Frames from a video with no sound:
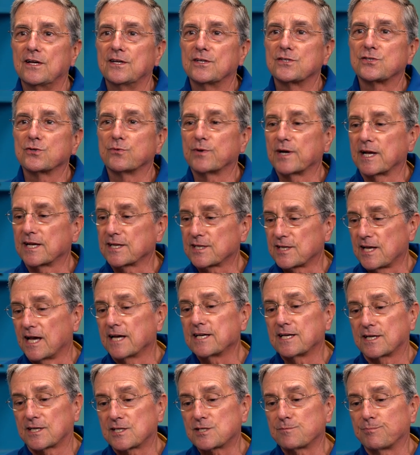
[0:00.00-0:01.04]
So I, I
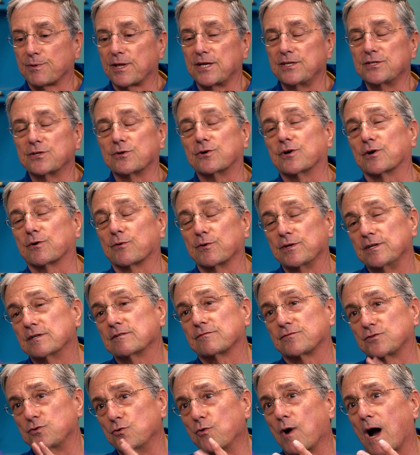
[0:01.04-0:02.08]
explained to her, well, you
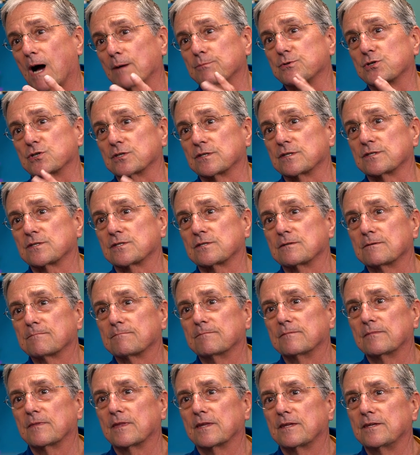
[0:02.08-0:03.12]
have two options.
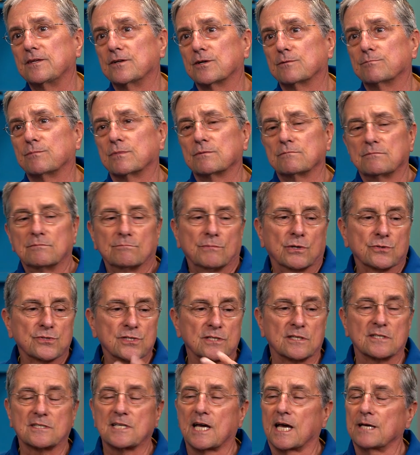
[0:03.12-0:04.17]
You know, most
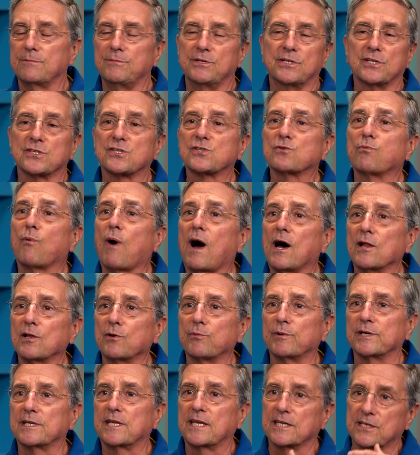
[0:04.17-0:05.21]
of the time you just
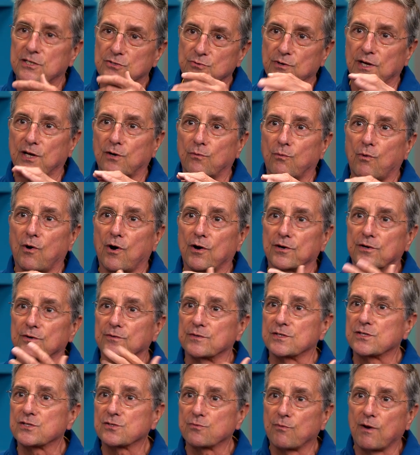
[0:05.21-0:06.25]
swallow it, get a drink of water
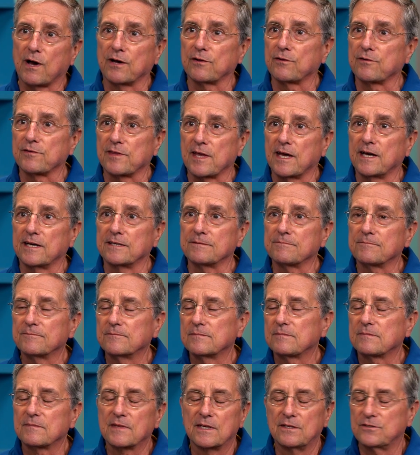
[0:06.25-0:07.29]
and swallow that.
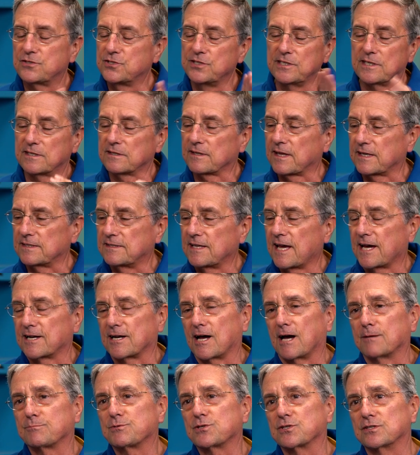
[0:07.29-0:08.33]
She didn't like that
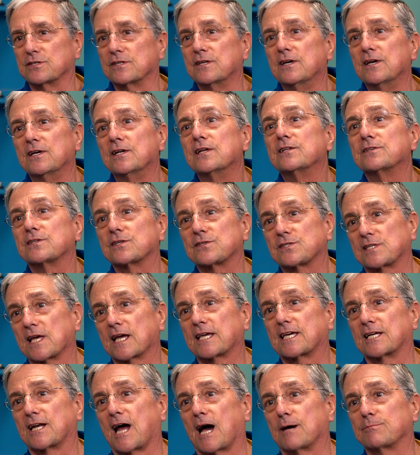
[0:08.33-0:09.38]
option. The
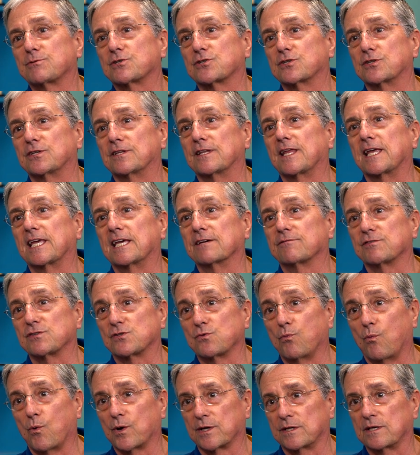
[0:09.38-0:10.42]
second option, they give
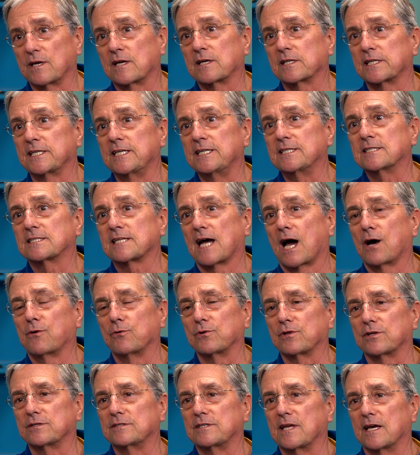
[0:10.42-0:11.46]
us one clean
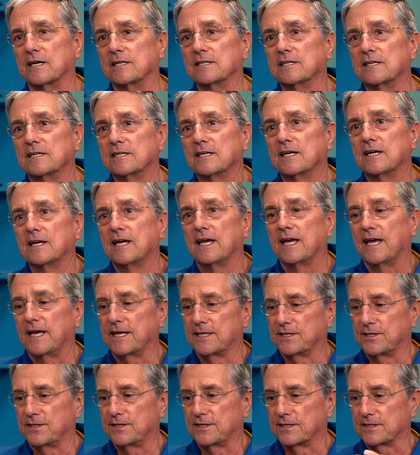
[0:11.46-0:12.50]
towel a day,
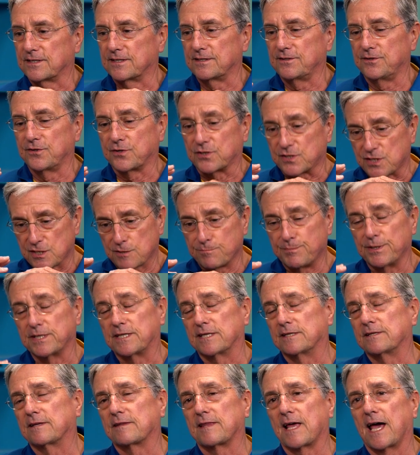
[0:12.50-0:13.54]
and uh, you could spit
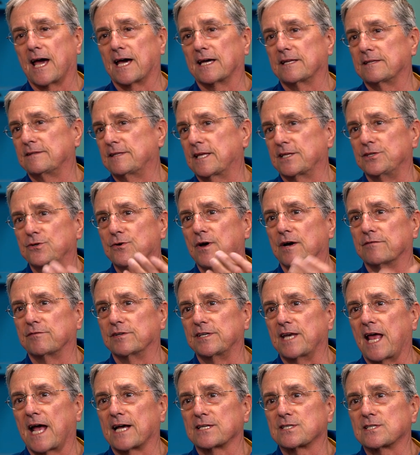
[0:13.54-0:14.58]
into that, and then you have a
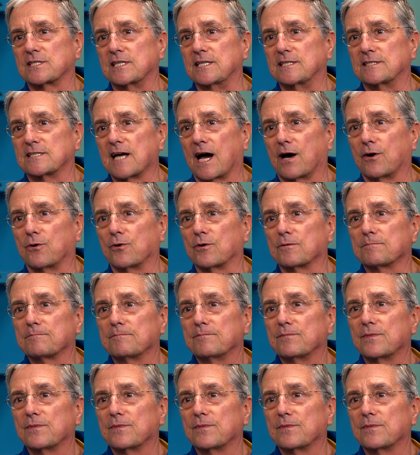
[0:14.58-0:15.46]
nasty towel.